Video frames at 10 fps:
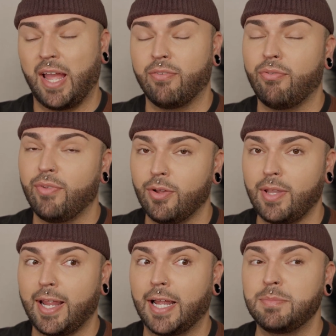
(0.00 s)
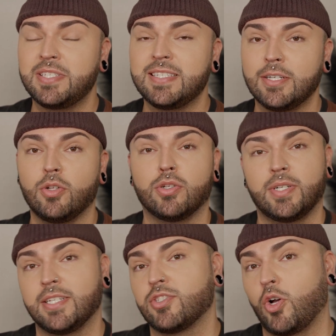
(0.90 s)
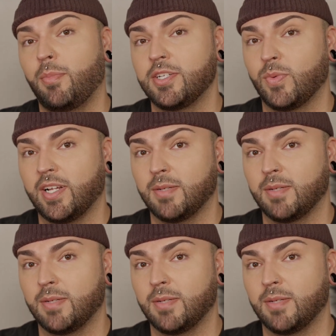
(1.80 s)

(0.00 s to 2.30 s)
I feel like I'm still learning so much when it